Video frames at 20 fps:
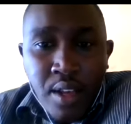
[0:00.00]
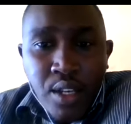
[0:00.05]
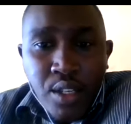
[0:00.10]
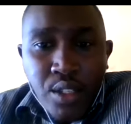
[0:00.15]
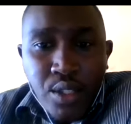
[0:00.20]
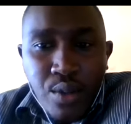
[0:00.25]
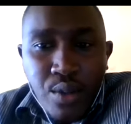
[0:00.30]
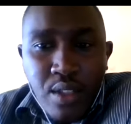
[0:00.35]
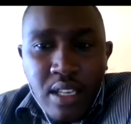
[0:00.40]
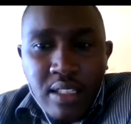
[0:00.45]

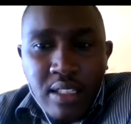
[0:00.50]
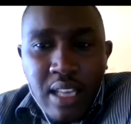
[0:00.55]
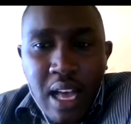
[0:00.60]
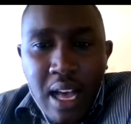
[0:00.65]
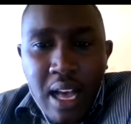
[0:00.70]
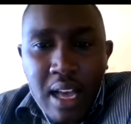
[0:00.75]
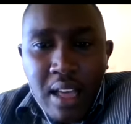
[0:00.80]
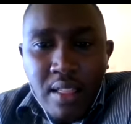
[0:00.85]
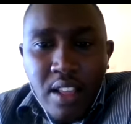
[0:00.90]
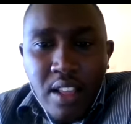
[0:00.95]
So these
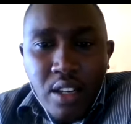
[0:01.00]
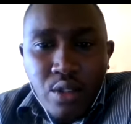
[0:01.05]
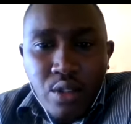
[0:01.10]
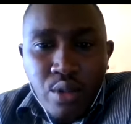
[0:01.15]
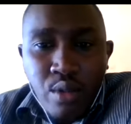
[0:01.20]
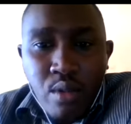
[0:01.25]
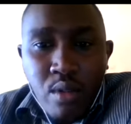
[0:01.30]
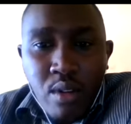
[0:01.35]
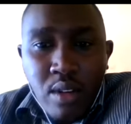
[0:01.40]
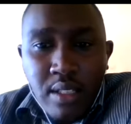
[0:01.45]
are the
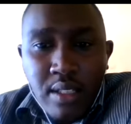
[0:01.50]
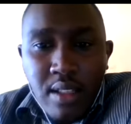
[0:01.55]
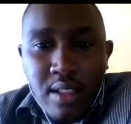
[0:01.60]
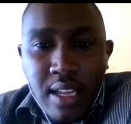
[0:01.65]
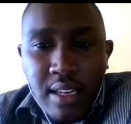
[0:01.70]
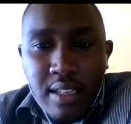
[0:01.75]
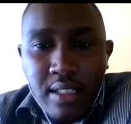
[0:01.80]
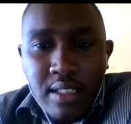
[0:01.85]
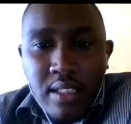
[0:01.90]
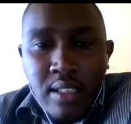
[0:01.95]
tools
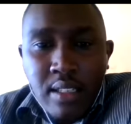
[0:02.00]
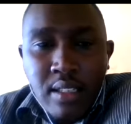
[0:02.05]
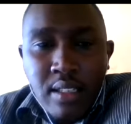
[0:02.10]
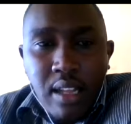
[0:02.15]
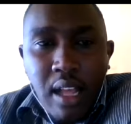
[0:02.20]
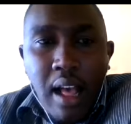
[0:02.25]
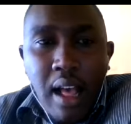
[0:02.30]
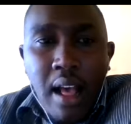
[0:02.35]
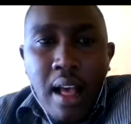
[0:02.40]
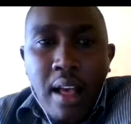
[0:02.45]
that
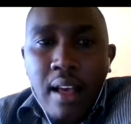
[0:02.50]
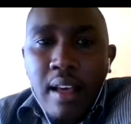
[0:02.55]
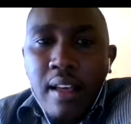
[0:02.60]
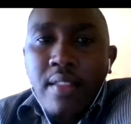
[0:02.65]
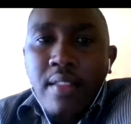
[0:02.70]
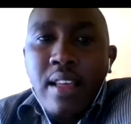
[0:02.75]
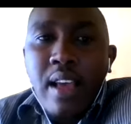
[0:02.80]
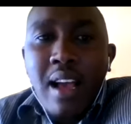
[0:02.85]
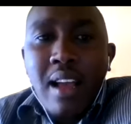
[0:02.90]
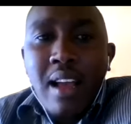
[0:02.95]
uh,
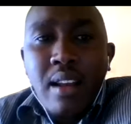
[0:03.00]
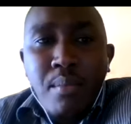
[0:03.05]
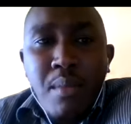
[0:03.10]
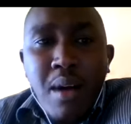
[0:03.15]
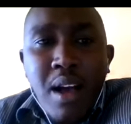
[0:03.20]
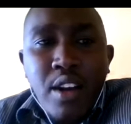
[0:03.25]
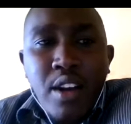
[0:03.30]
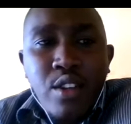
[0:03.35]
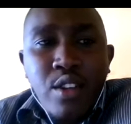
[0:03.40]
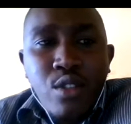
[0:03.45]
the early
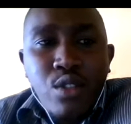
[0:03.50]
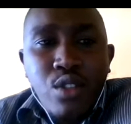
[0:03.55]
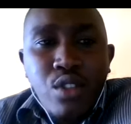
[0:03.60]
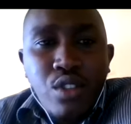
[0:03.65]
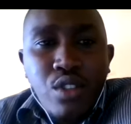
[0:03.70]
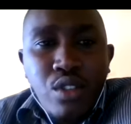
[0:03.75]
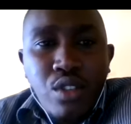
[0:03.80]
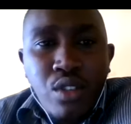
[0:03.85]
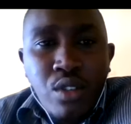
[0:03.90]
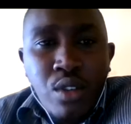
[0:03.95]
man
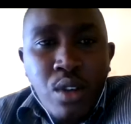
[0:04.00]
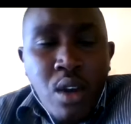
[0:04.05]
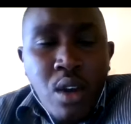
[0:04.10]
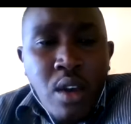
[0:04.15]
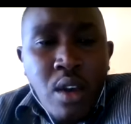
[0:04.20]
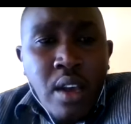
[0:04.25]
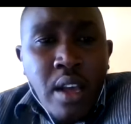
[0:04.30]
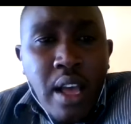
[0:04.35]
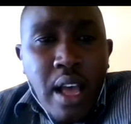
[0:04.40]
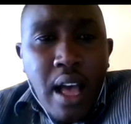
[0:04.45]
used
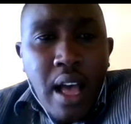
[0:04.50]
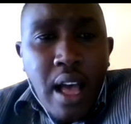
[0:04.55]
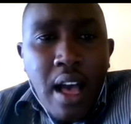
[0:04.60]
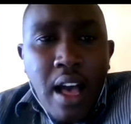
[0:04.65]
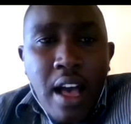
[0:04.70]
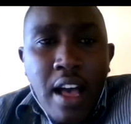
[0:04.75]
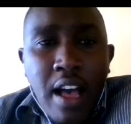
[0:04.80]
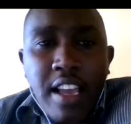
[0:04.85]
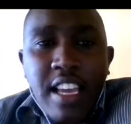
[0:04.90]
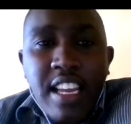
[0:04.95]

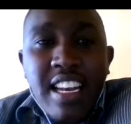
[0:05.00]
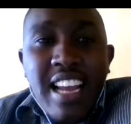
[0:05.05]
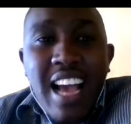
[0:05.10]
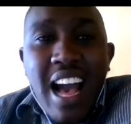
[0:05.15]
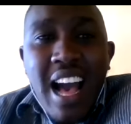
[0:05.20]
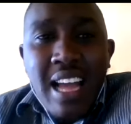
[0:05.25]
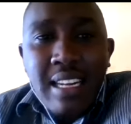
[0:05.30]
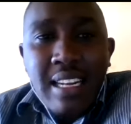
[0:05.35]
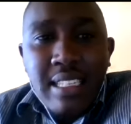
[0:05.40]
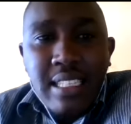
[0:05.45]
uh, in
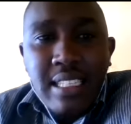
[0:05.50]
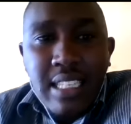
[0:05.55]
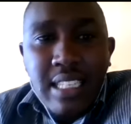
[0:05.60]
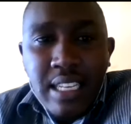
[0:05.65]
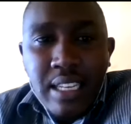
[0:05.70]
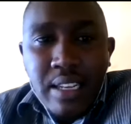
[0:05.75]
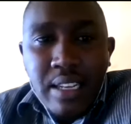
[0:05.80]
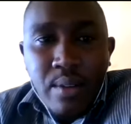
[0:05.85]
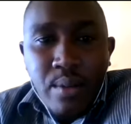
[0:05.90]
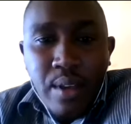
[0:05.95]

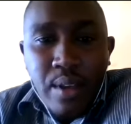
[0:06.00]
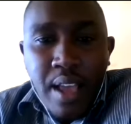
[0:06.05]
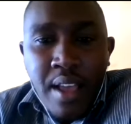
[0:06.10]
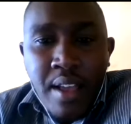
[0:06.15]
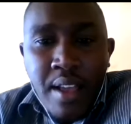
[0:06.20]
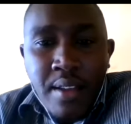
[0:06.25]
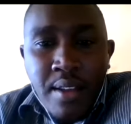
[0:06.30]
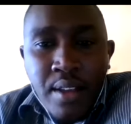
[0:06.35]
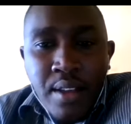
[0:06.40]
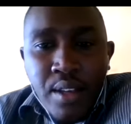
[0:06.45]
hunting,
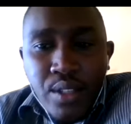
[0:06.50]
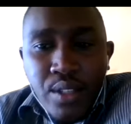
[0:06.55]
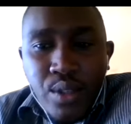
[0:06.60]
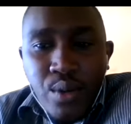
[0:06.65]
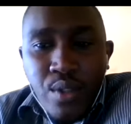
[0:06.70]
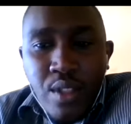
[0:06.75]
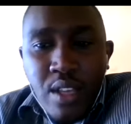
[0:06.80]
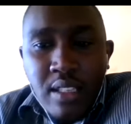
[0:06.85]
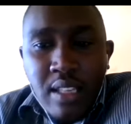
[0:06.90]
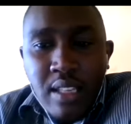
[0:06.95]
okay? So
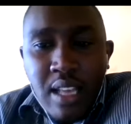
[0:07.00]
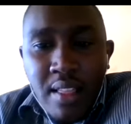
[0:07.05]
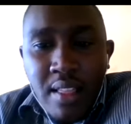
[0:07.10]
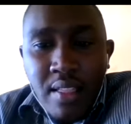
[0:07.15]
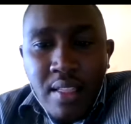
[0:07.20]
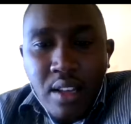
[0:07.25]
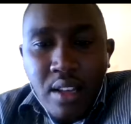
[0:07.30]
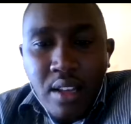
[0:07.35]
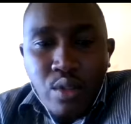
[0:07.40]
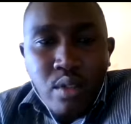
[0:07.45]
these are
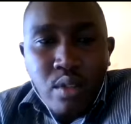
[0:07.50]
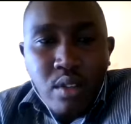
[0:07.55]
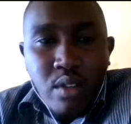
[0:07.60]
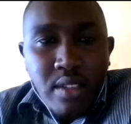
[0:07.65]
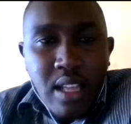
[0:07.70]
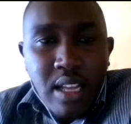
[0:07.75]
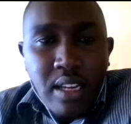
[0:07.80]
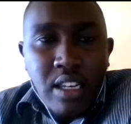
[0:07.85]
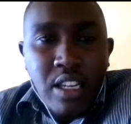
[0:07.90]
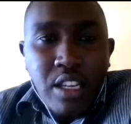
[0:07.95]
the tools
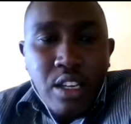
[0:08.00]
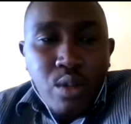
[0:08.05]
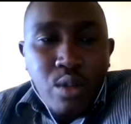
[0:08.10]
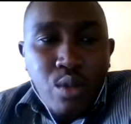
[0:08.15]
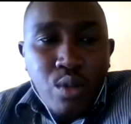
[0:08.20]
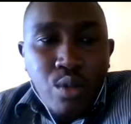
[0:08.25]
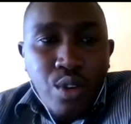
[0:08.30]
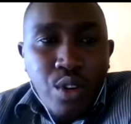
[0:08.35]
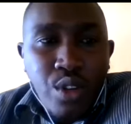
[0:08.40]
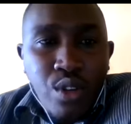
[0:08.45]
that he
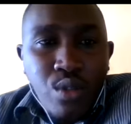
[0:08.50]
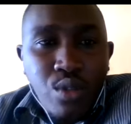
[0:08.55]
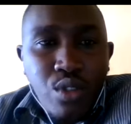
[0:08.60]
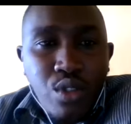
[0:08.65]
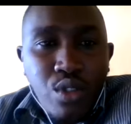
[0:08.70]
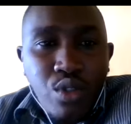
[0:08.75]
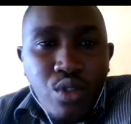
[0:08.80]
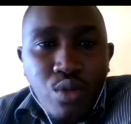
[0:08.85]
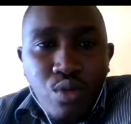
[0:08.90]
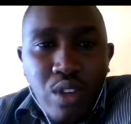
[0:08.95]
could use
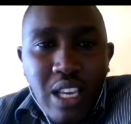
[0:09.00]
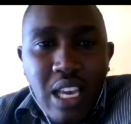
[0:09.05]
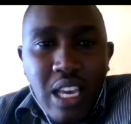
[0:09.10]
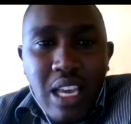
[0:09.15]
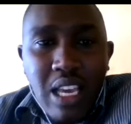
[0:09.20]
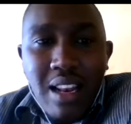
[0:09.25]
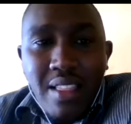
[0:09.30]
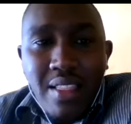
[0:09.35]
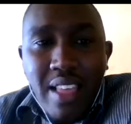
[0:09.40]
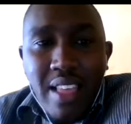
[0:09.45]
to
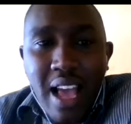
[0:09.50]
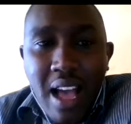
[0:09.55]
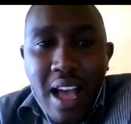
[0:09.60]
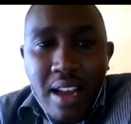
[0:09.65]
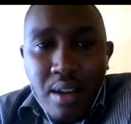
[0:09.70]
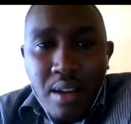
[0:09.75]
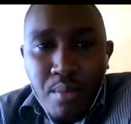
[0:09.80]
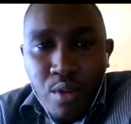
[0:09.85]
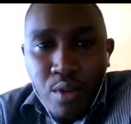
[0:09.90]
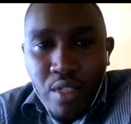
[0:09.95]
kill the
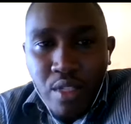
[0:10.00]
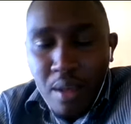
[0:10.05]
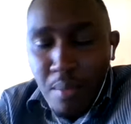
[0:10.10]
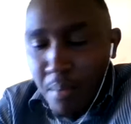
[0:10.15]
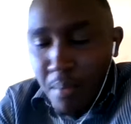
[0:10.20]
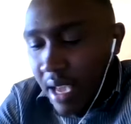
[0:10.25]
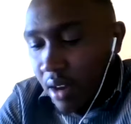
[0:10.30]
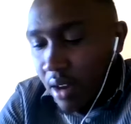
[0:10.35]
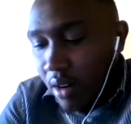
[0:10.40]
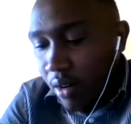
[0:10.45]
animal, the
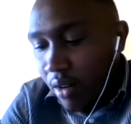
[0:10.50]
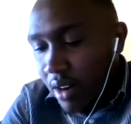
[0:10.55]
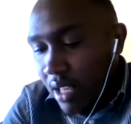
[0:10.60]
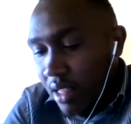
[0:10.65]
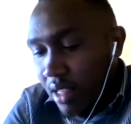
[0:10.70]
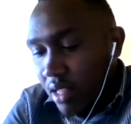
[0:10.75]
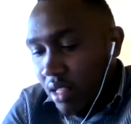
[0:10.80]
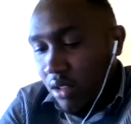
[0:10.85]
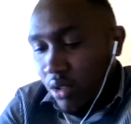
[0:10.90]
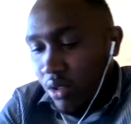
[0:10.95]

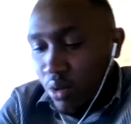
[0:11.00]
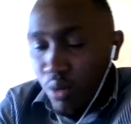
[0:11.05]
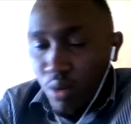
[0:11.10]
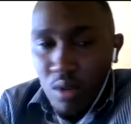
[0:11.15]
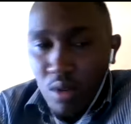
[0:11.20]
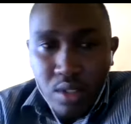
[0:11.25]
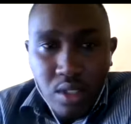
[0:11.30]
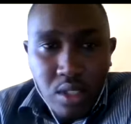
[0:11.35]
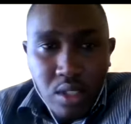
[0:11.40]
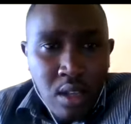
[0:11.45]
microlith
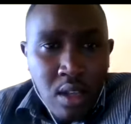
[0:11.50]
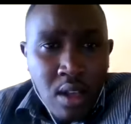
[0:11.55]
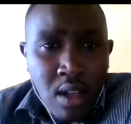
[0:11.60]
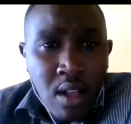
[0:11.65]
tools.